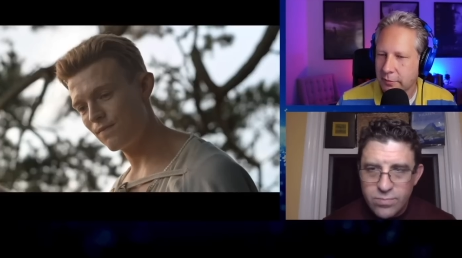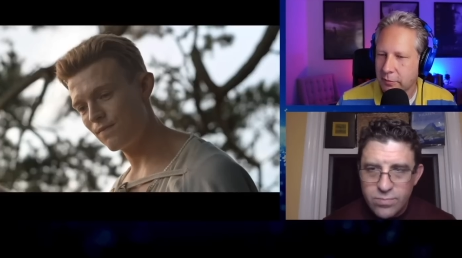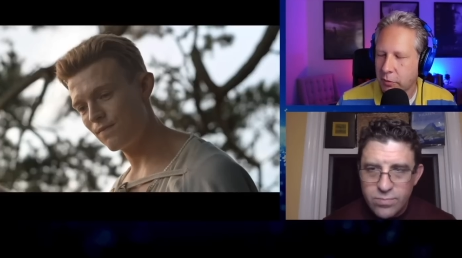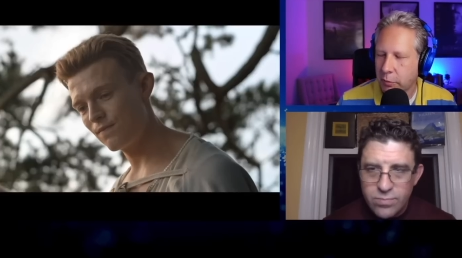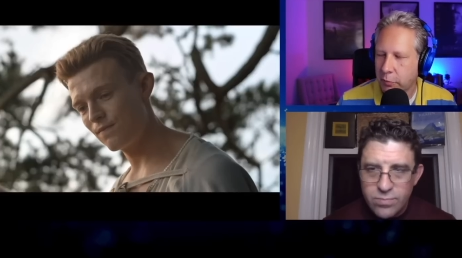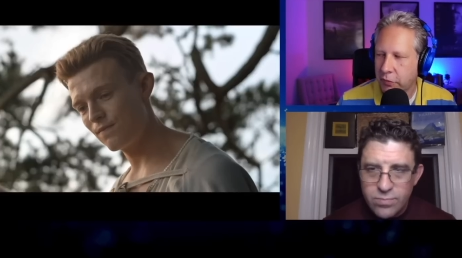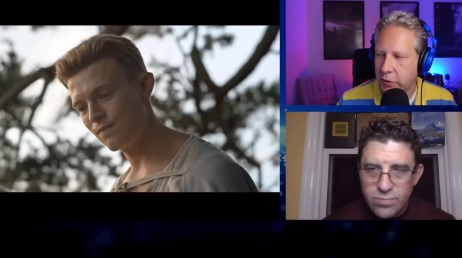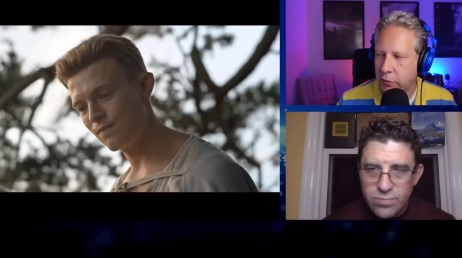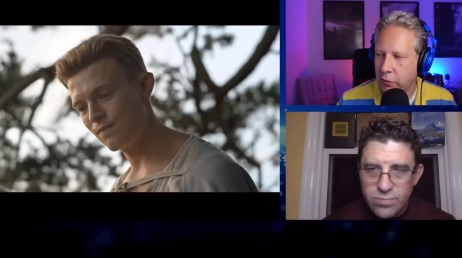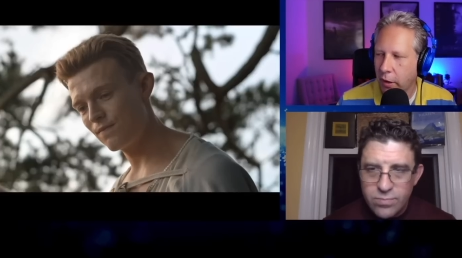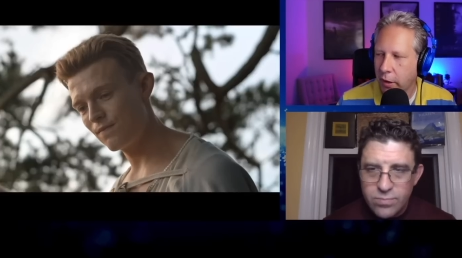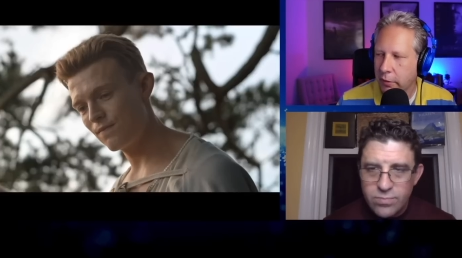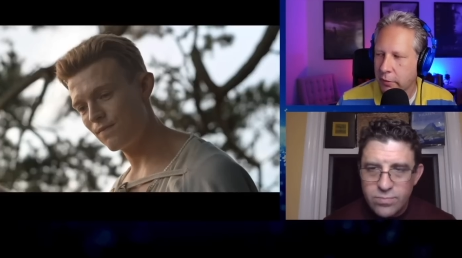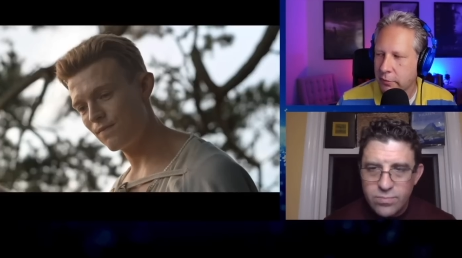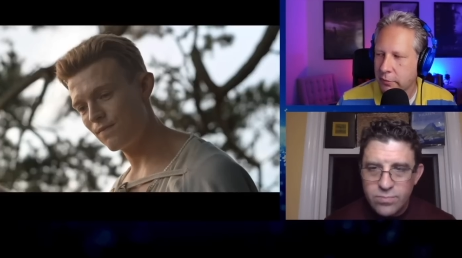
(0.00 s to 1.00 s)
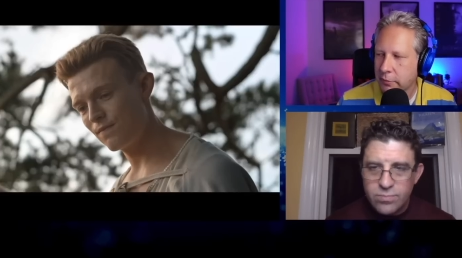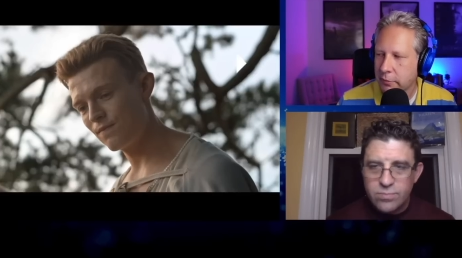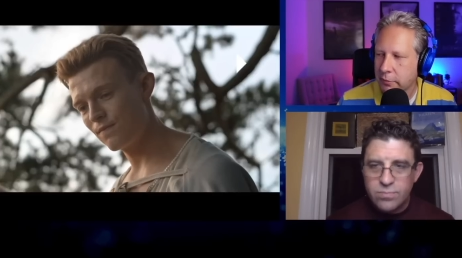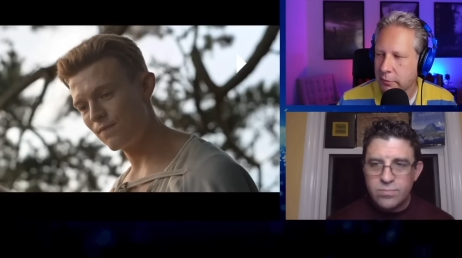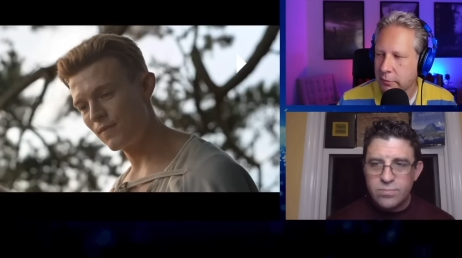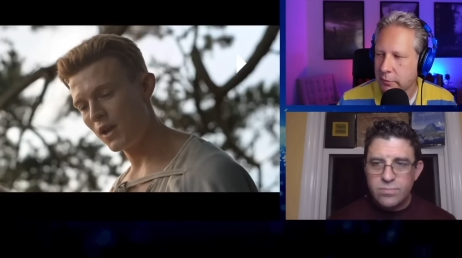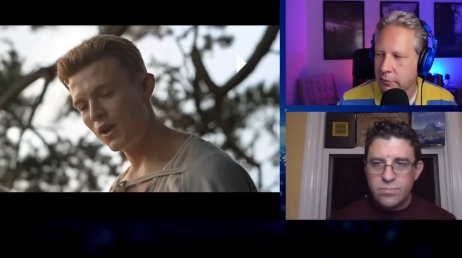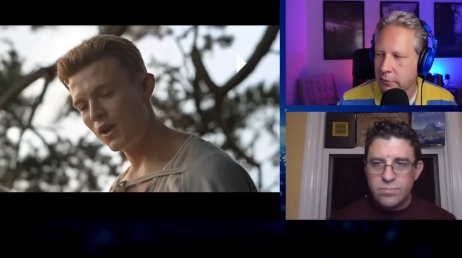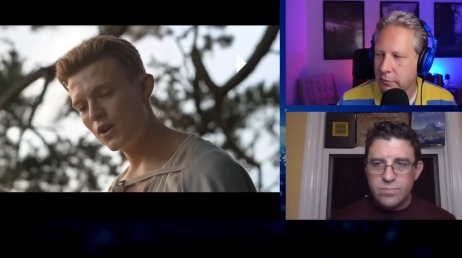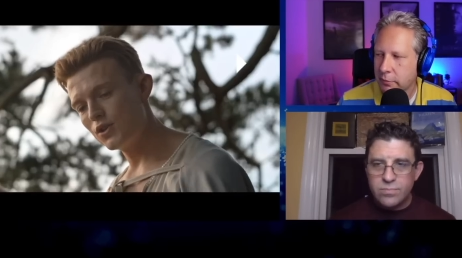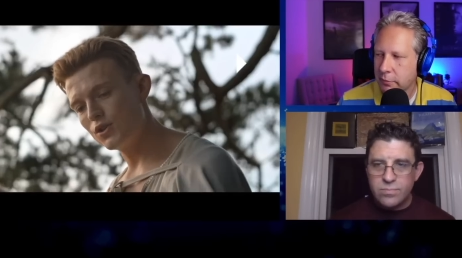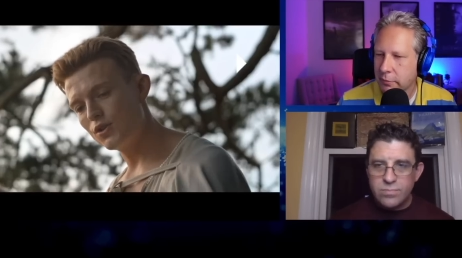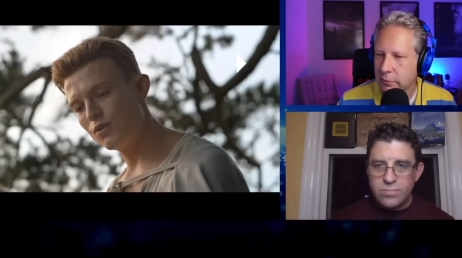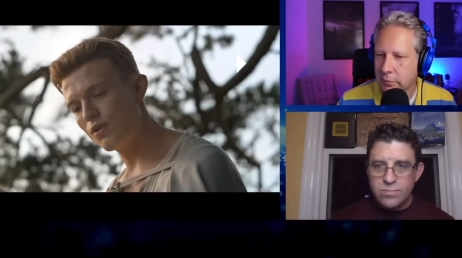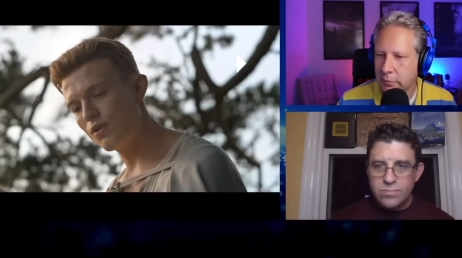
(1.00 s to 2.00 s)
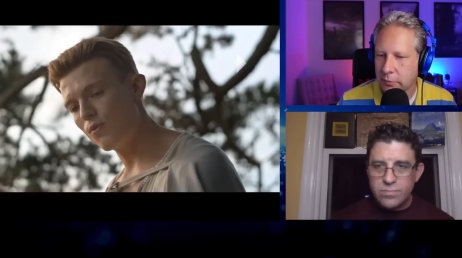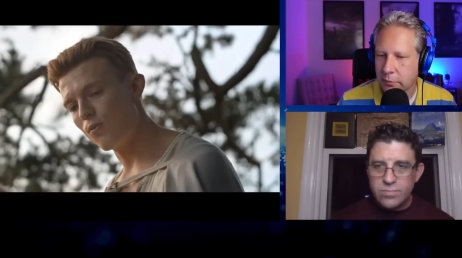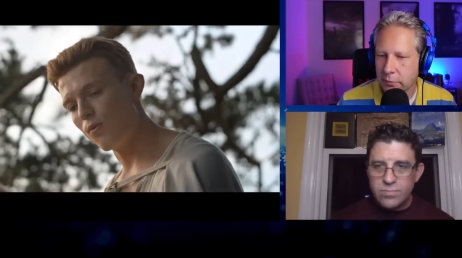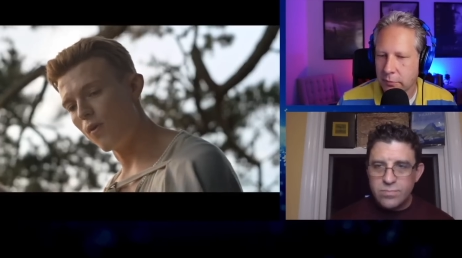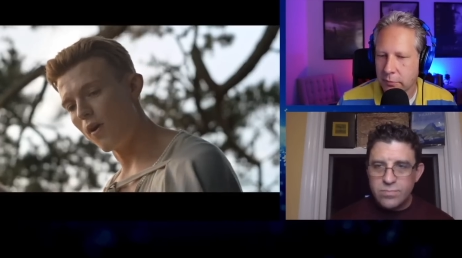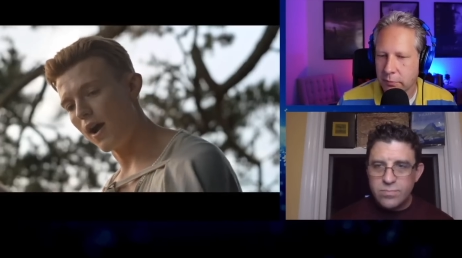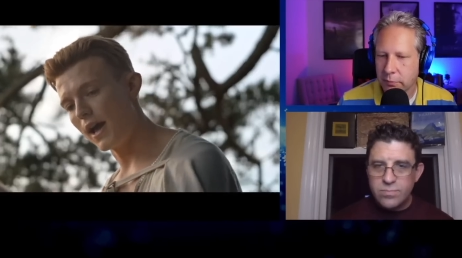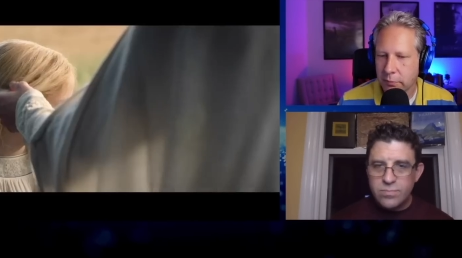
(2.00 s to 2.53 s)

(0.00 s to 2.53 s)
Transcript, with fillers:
Speaker 1: from Finrod. Do you know why